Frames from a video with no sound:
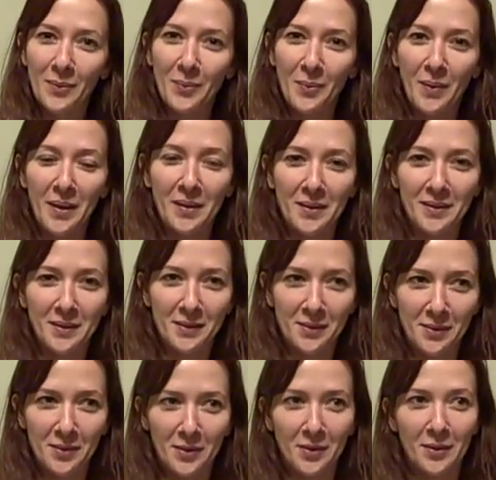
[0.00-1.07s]
What does
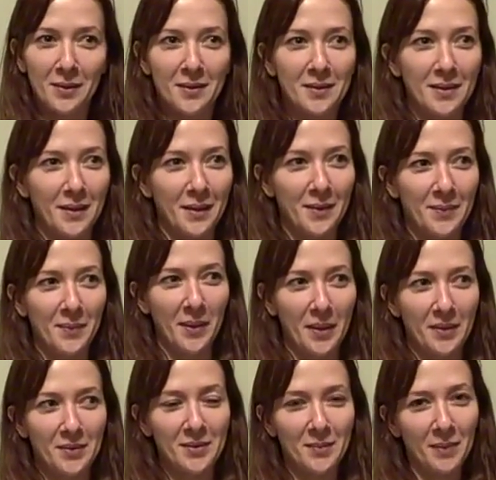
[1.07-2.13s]
good dick
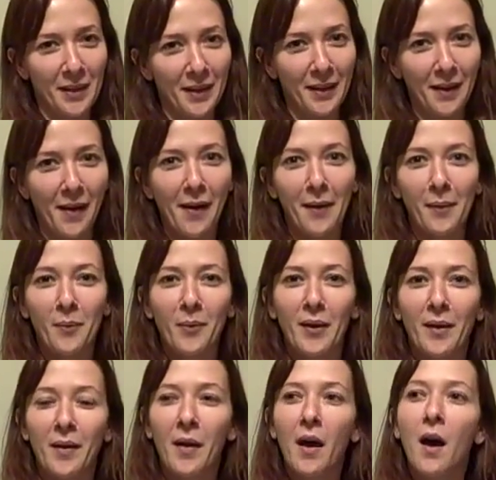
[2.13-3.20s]
mean to me?
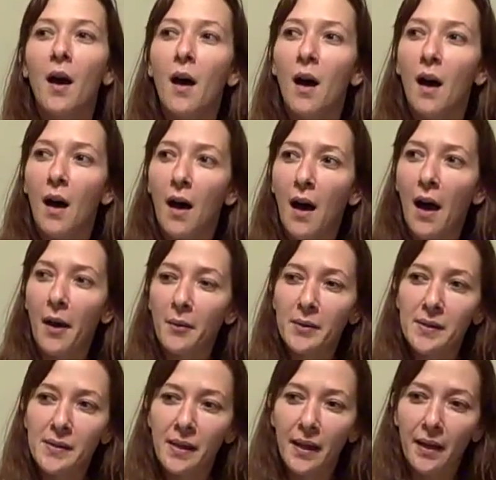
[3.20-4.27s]
Well, I was
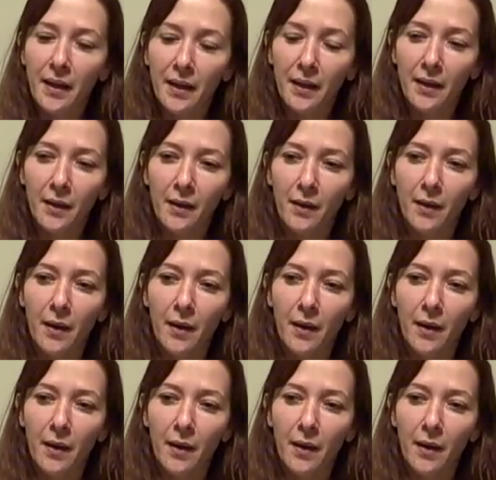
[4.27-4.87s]
saying